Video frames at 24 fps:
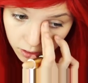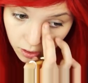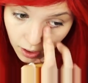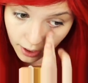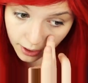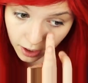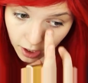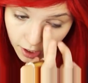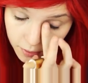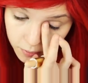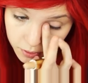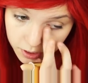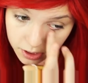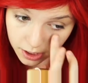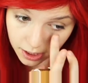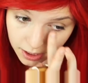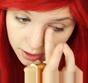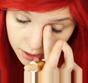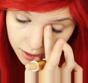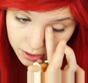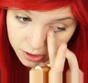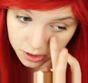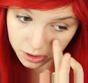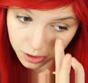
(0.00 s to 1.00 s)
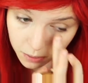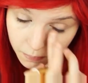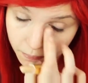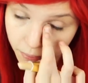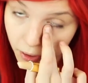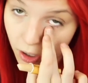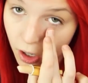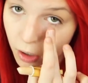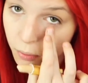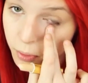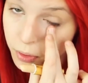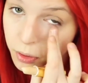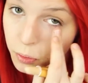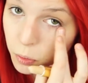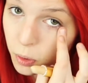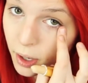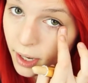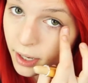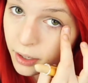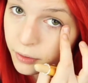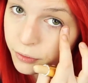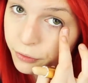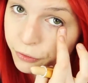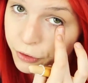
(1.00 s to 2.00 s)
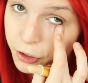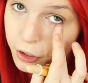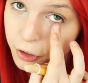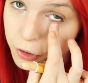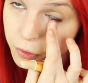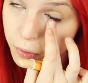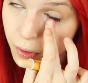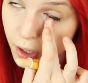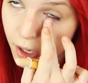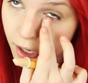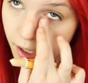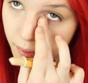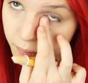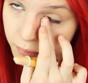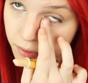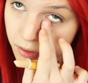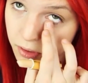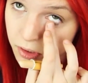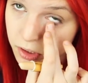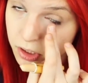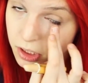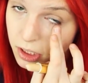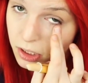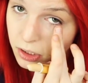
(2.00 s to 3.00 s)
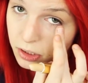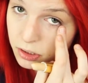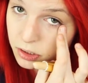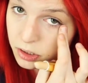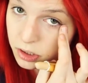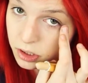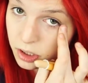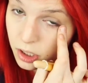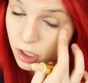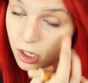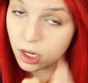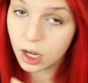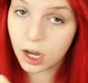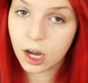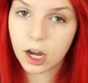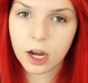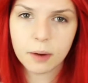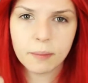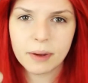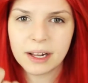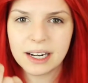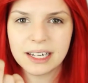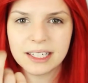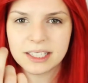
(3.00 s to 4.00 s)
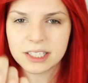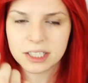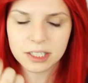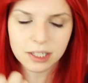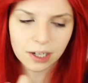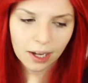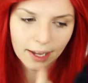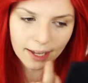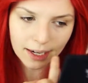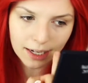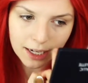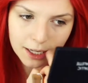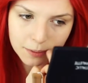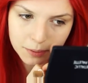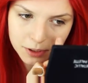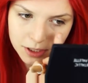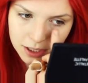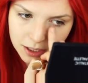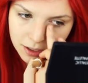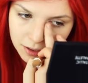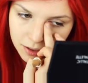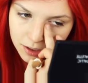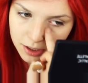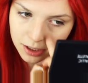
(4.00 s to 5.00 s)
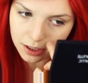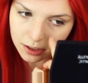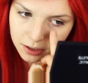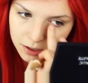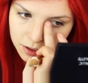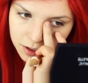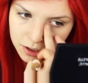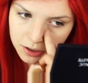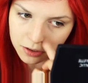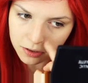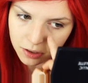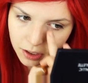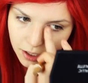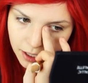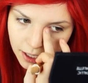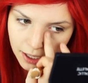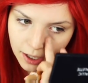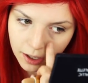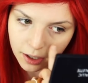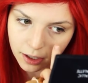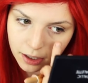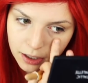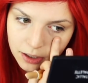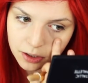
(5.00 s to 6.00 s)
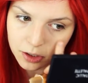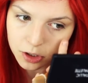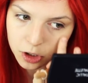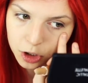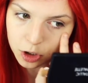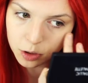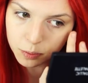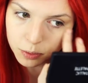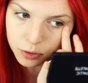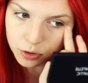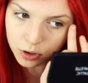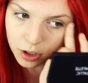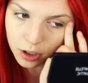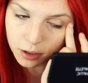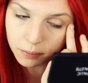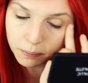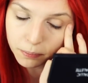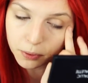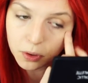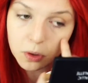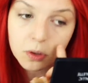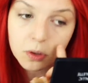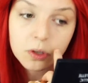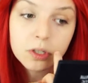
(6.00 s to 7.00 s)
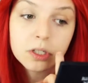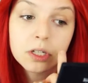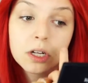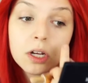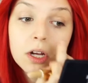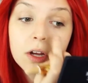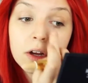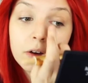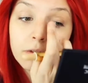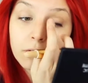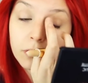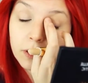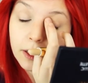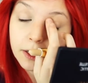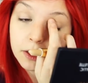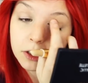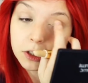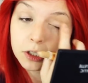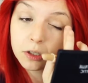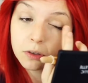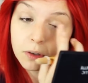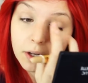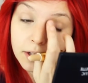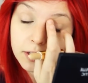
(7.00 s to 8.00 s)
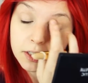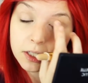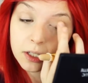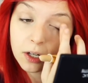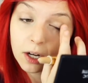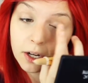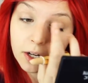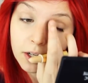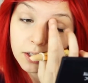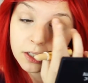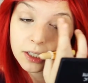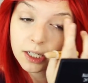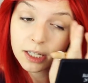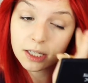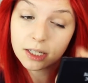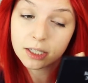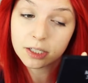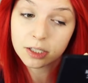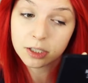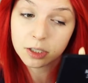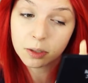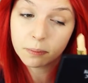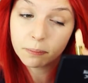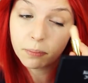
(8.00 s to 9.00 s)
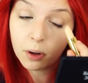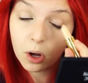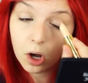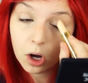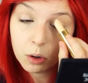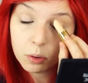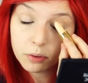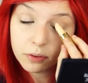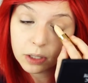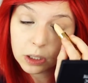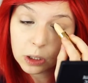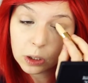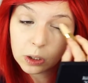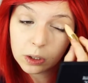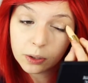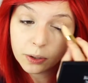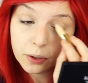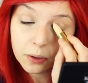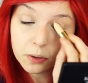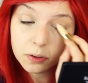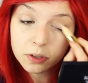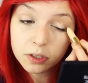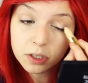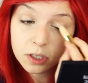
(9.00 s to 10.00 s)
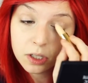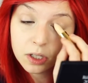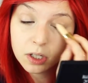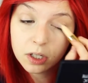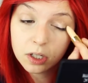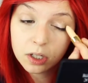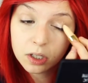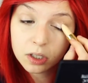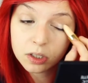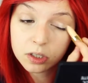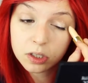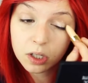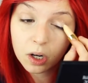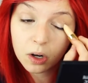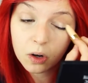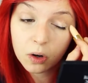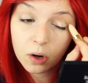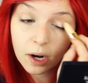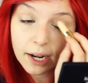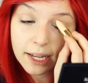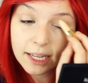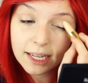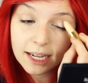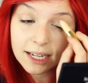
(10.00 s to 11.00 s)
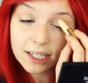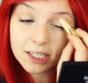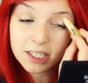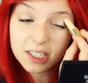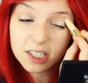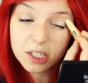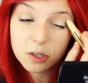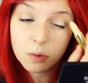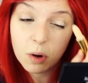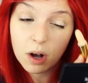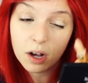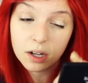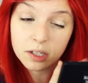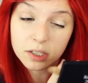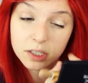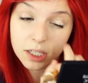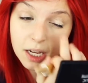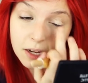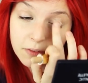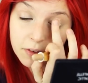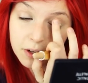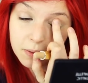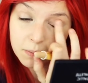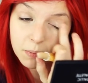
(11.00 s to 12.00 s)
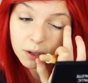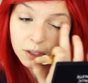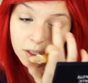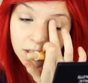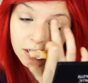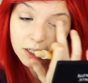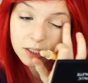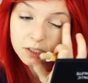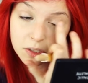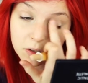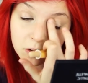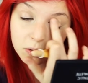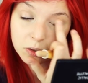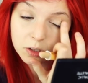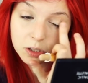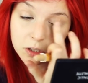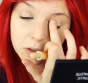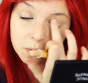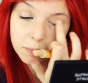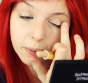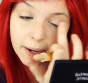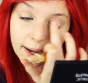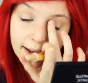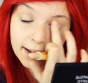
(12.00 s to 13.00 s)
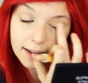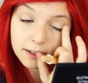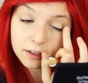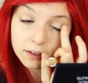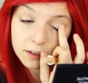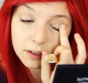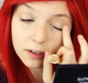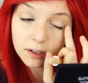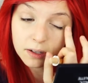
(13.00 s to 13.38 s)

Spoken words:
Like, I would say this is on par with quite a few concealers, at least like lipstick concealers that you can get in Superdrug and Boots for like $2.99. I'd say this is on par with a lot of those. So I guess you are saving money, it's not too bad.